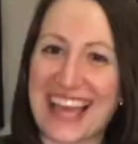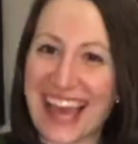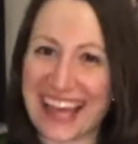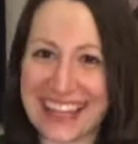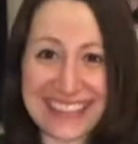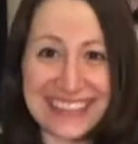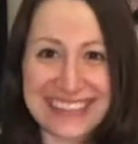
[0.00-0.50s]

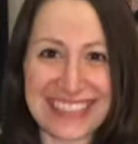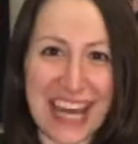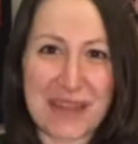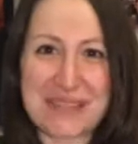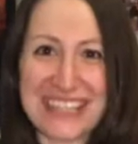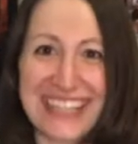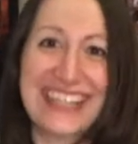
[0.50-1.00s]
Ellie and
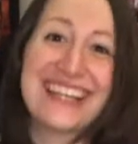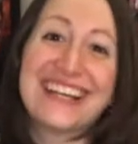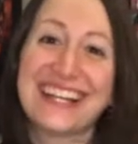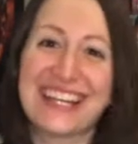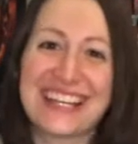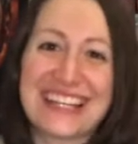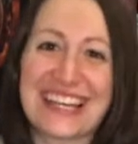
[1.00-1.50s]
Dobby
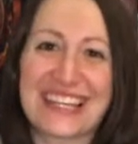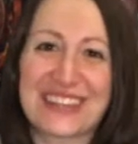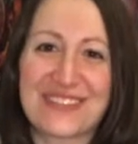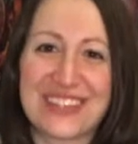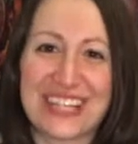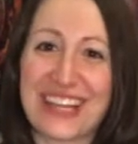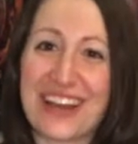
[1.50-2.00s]
here. Like
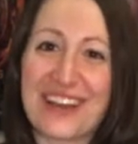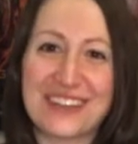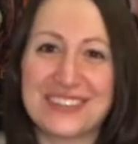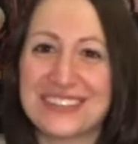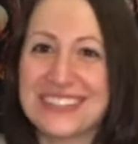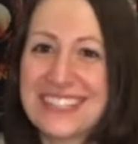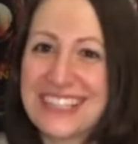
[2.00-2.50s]
the video?
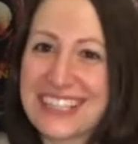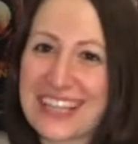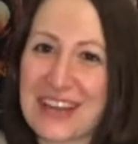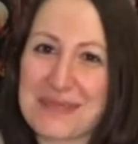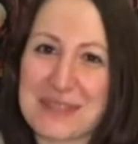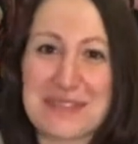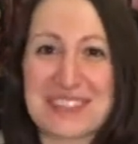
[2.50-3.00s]

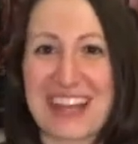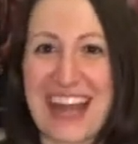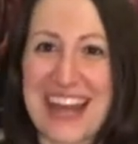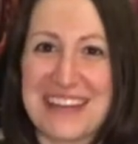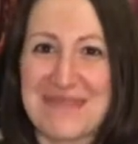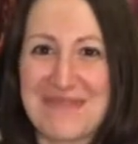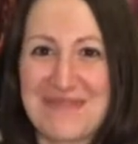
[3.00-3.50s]
Come
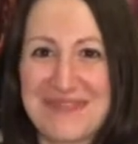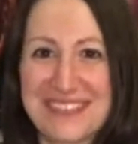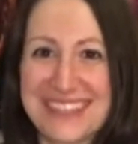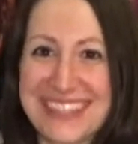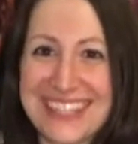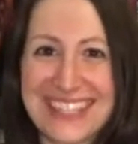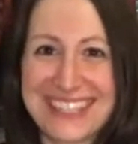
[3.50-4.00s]
subscribe.
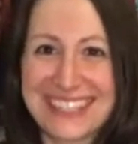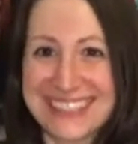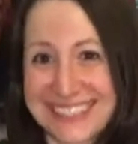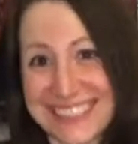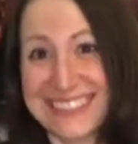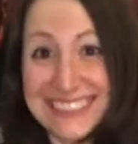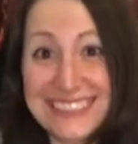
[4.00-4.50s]

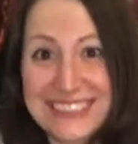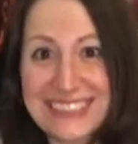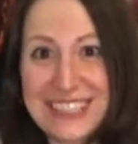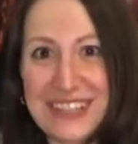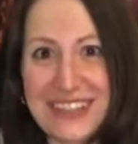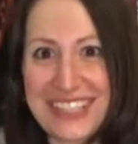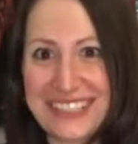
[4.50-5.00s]

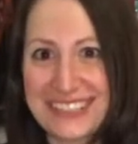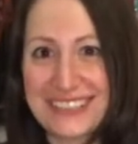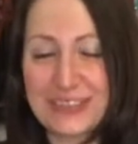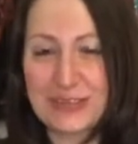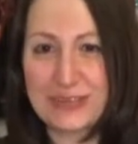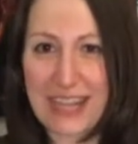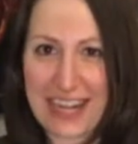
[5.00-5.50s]
Do it
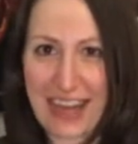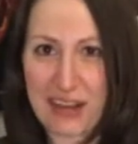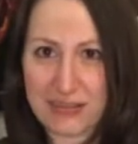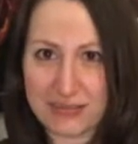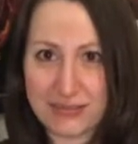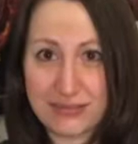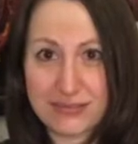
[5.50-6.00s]
right
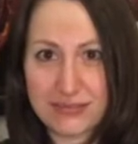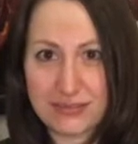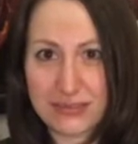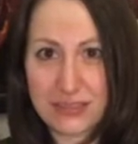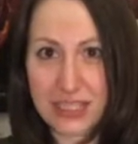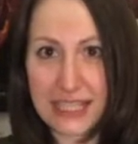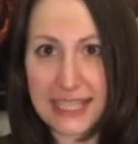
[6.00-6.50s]
now.
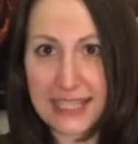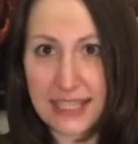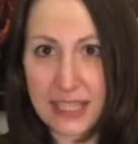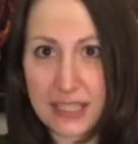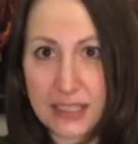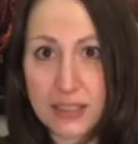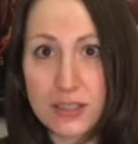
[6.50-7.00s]
Click it.